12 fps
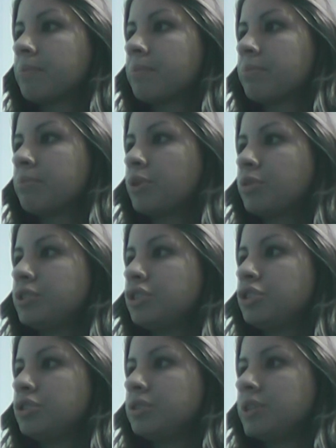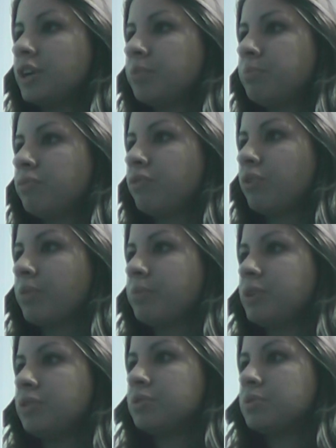Protein should therefore be
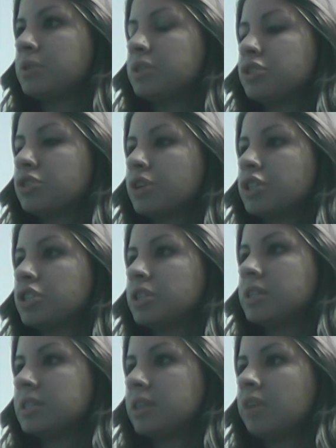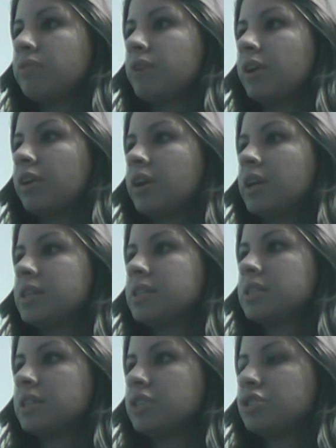used with discretion in safe
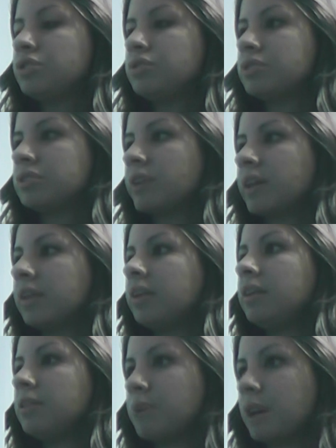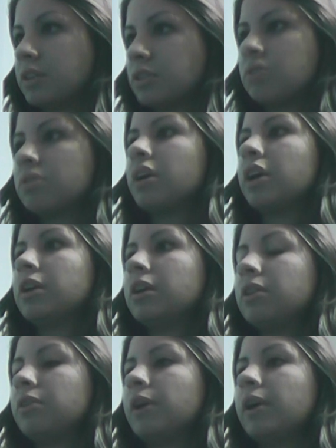areas, lest you risk violating the masquerade.
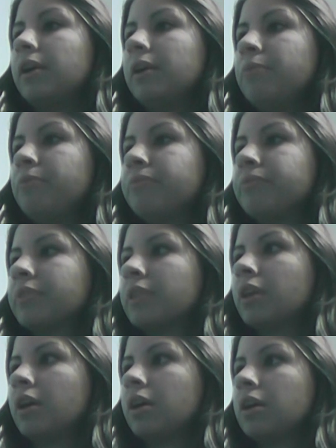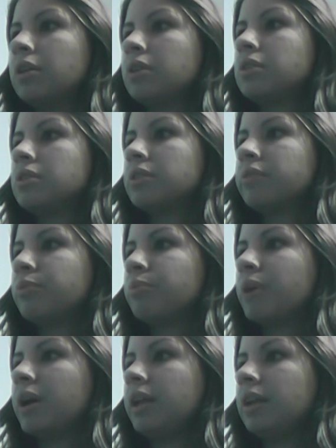Okay. Level
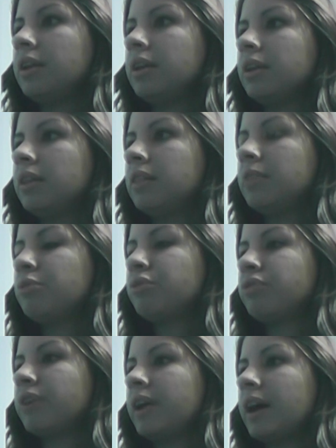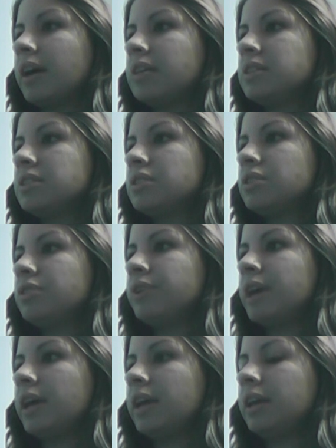1, Gleam of Red Eyes. You
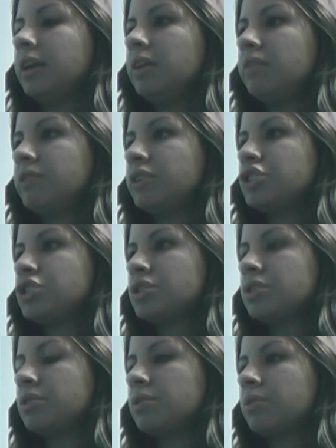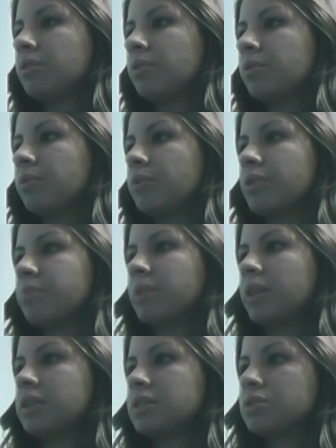gain heat vision with a
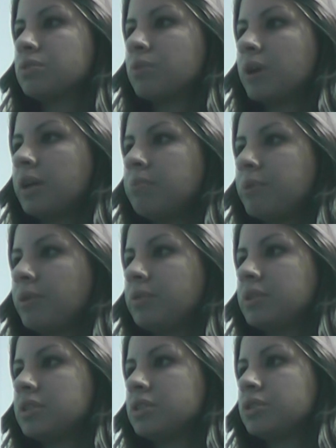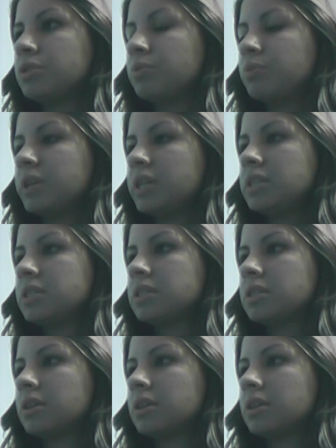+1 bonus to wits.